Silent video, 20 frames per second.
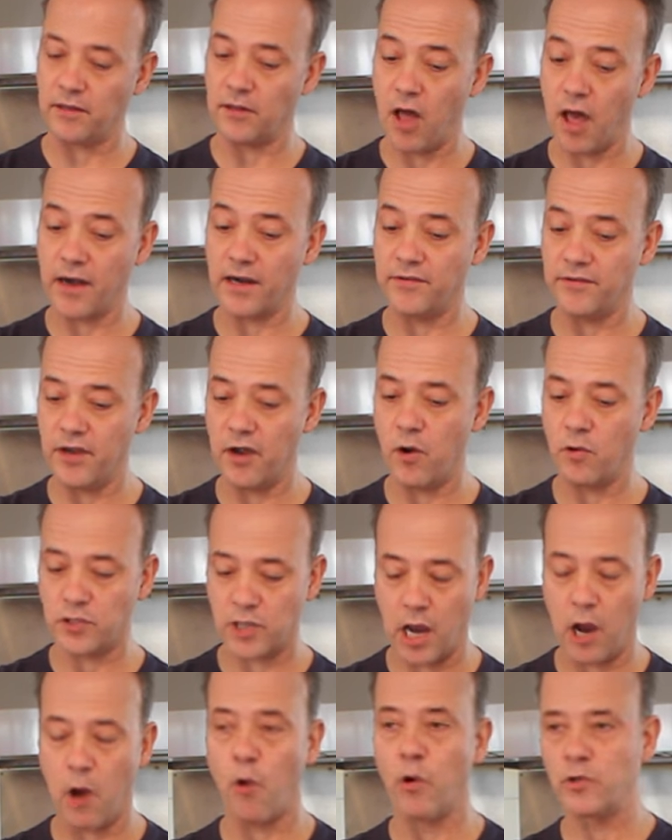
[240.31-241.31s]
a lot of doughs.
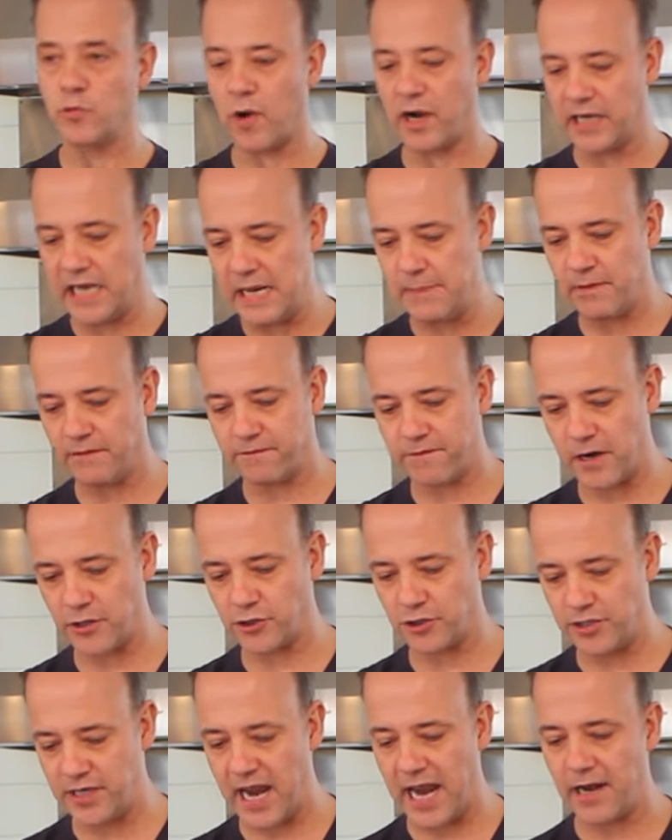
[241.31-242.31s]
I always want to keep a
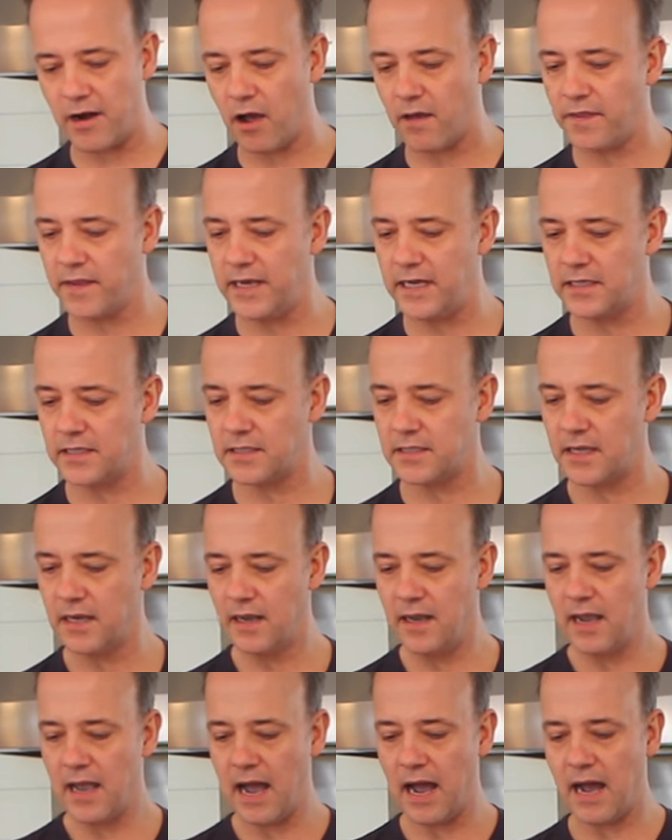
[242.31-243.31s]
fresh date on these.
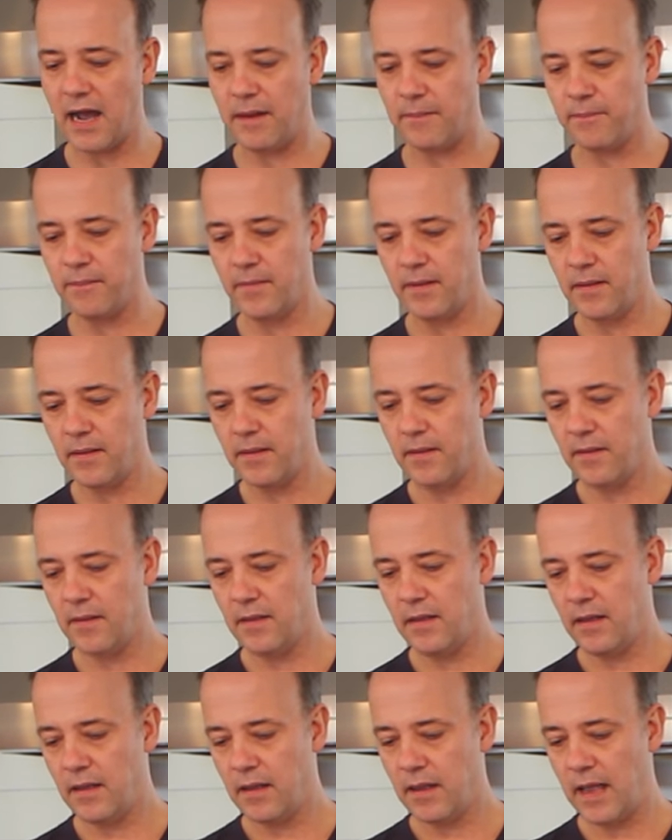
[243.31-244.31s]
Um,
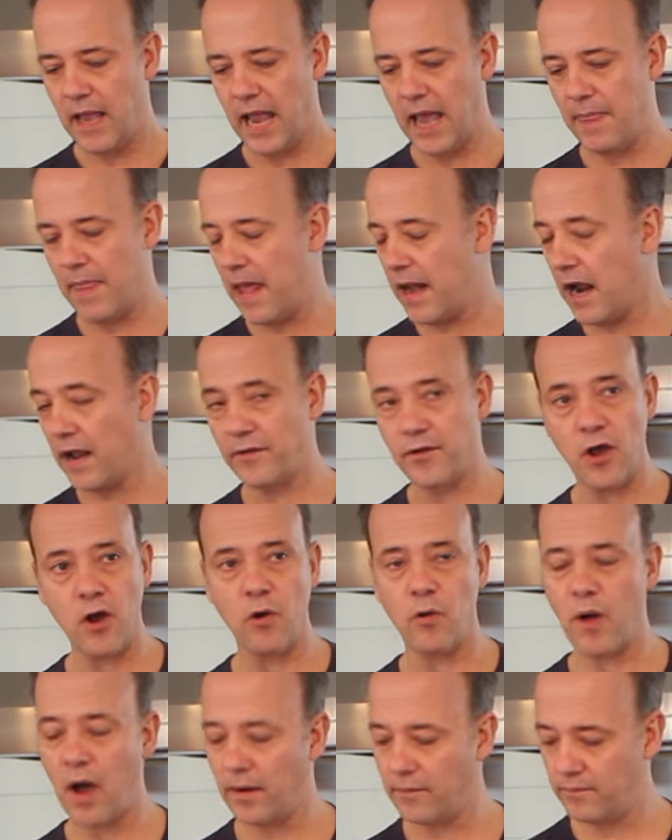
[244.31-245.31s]
and then I'll
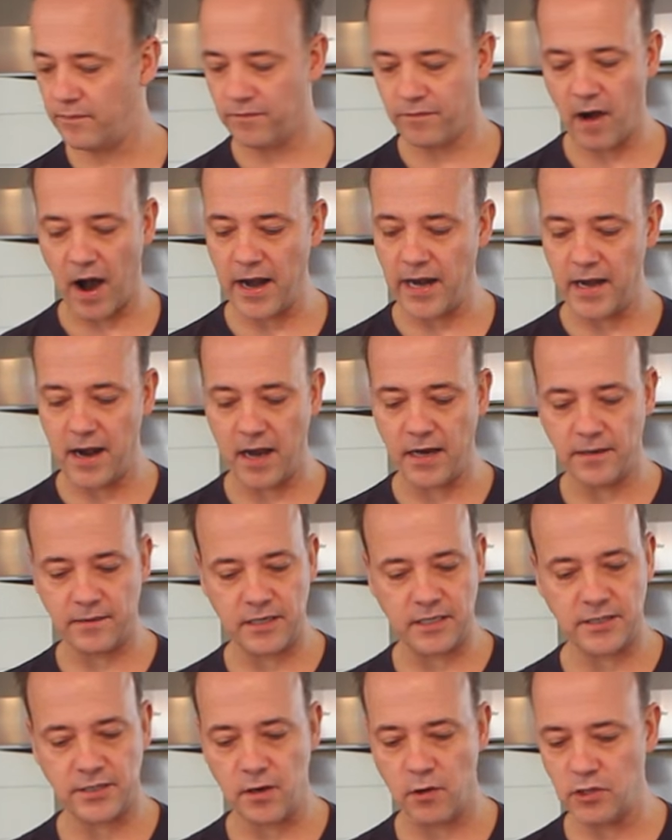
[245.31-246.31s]
know on Friday night
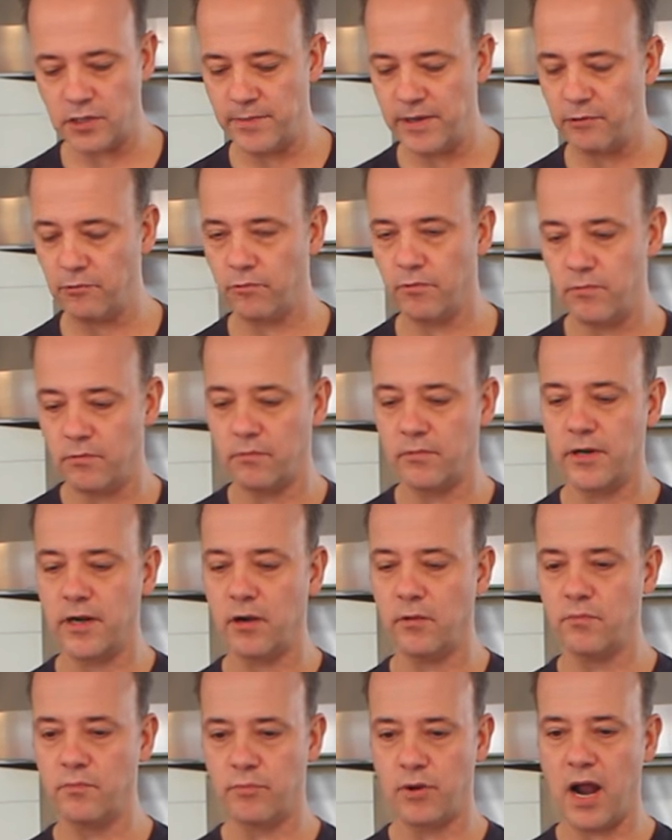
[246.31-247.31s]
this dough's going to be, you
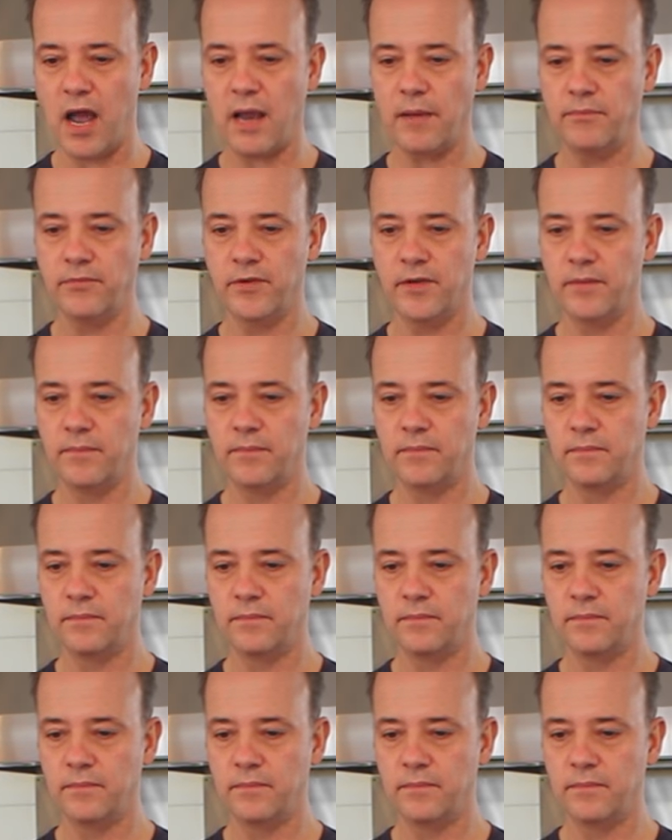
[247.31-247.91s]
know, primed.